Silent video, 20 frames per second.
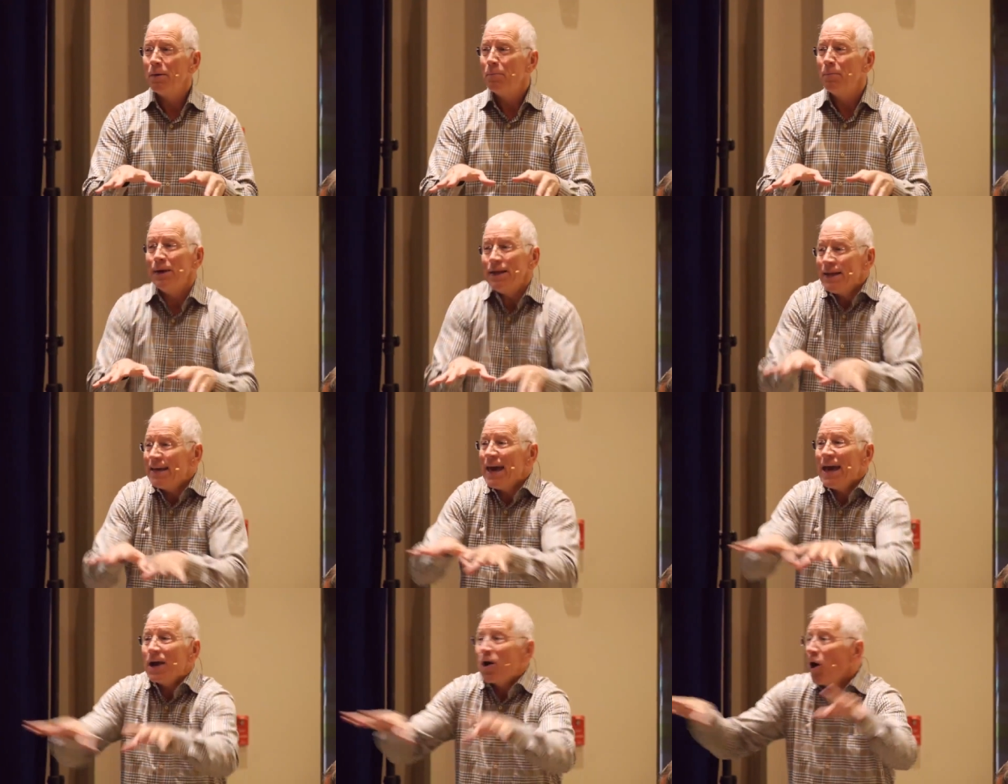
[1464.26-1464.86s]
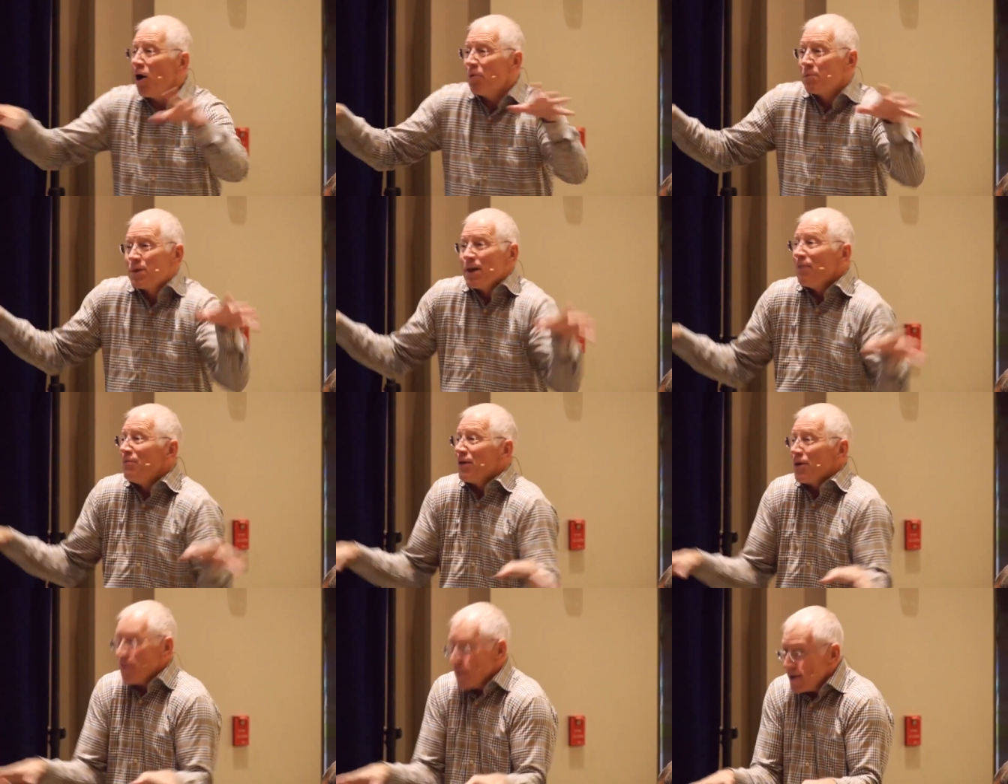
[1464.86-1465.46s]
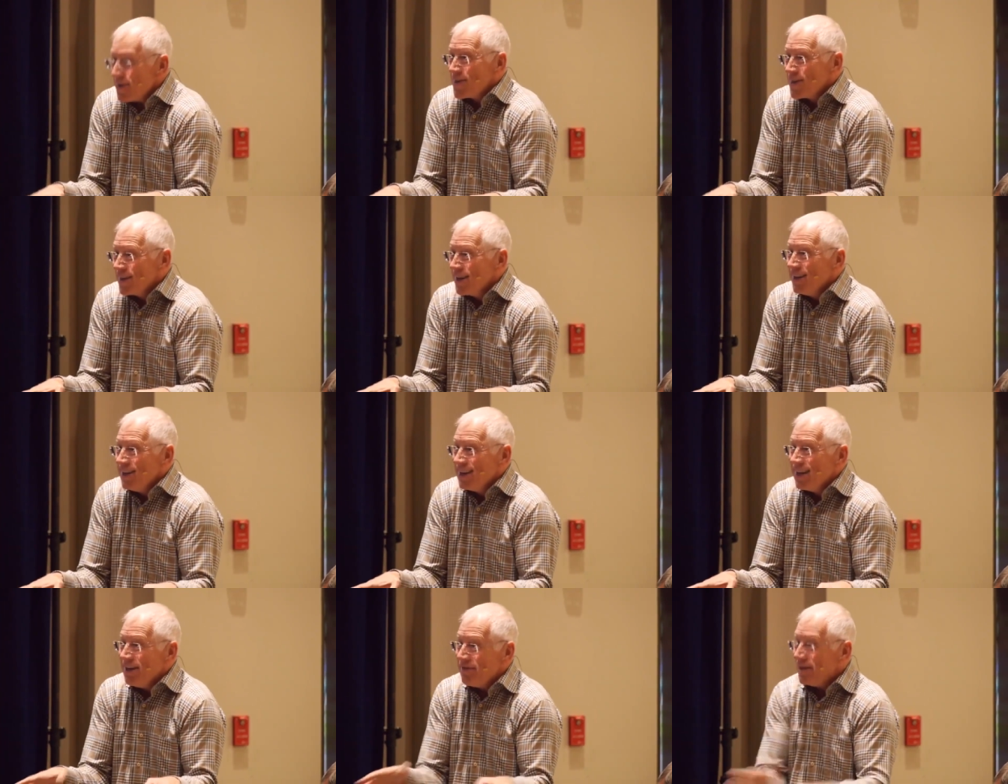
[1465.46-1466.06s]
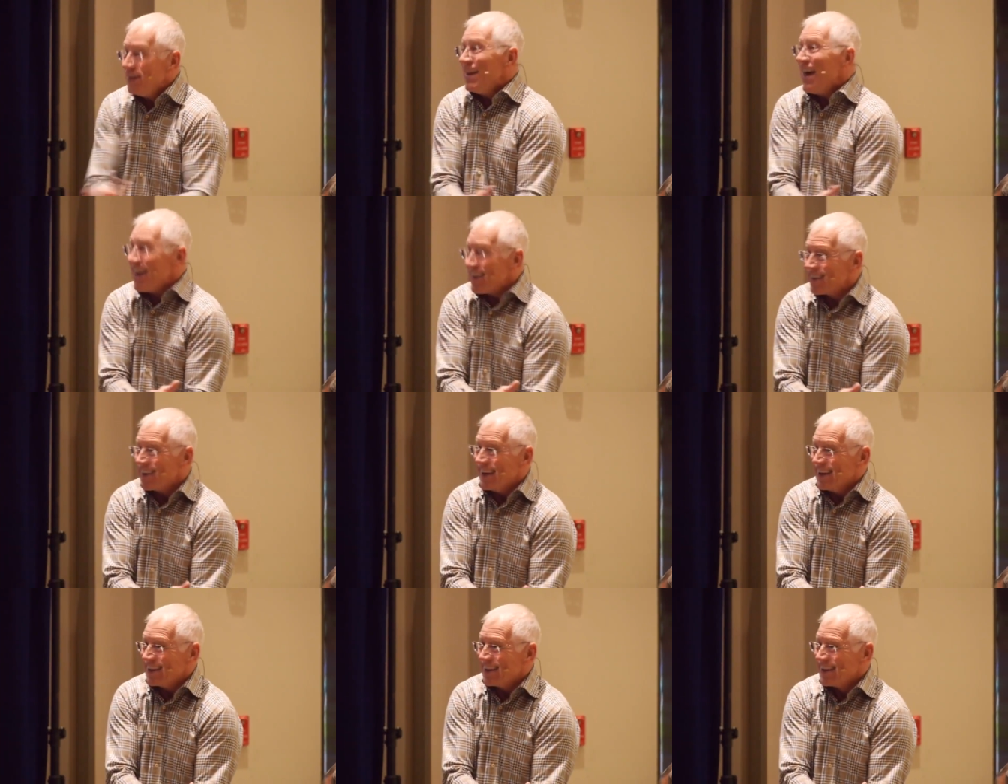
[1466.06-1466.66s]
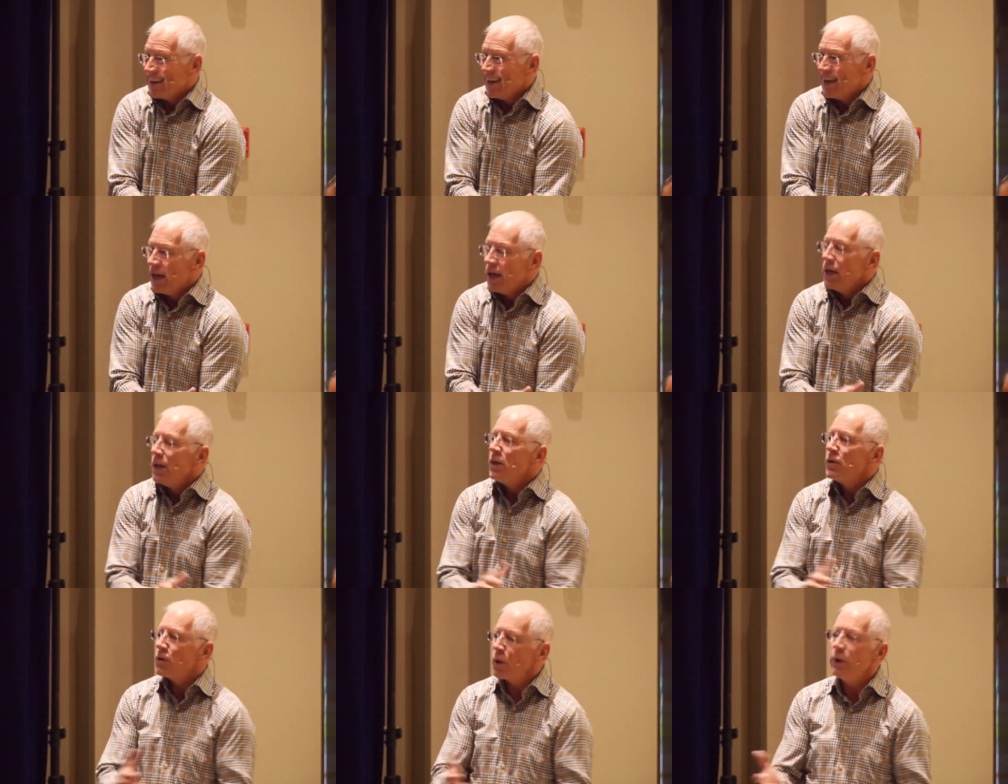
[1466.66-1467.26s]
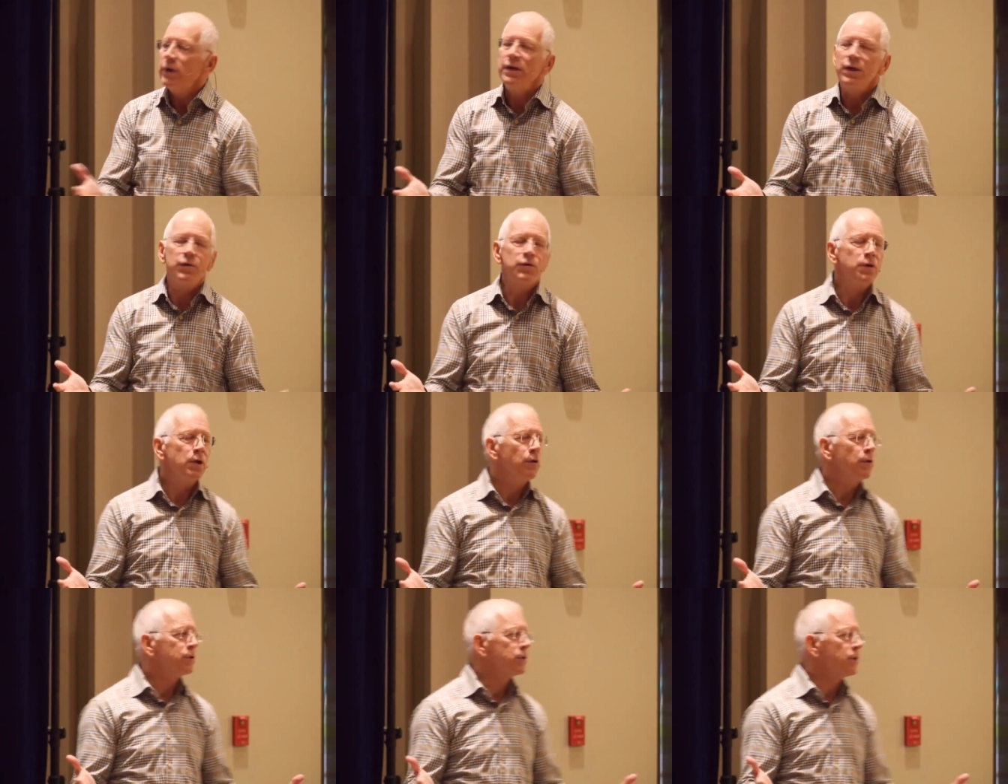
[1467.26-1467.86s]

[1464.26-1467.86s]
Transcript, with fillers: but he can't call himself a Christian if he doesn't. So he needs to know